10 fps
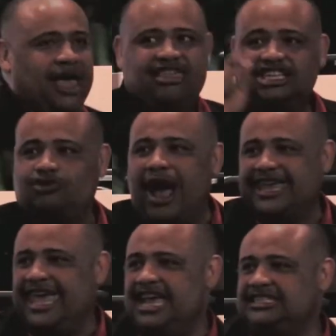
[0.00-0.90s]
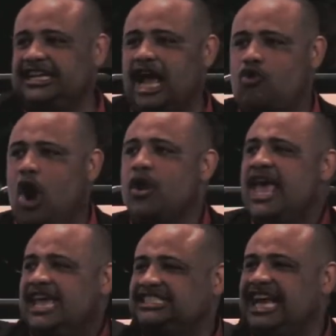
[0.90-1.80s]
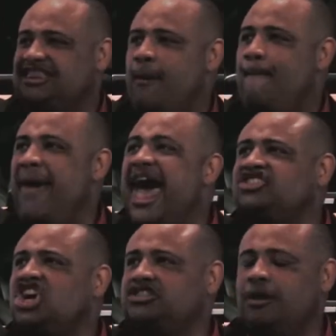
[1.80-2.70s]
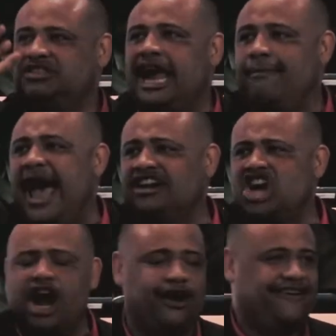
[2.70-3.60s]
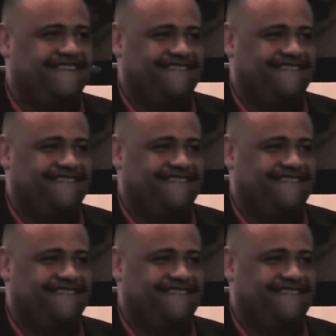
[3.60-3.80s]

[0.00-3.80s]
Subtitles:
This is why King says, I quote, he said, the measure, someone say measure.